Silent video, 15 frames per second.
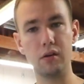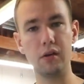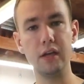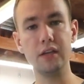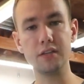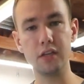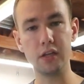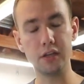
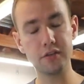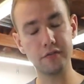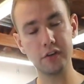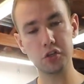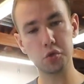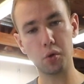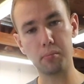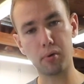
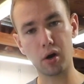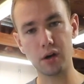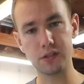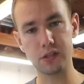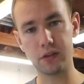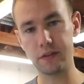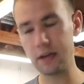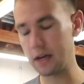individual
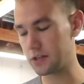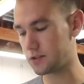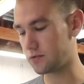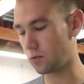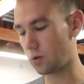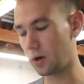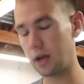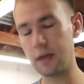parts on the
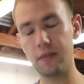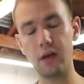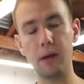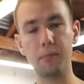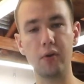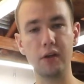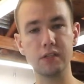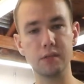S4 and the
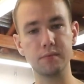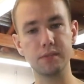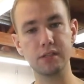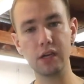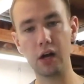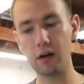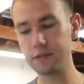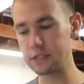upgrades
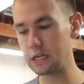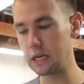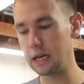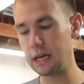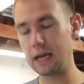themselves,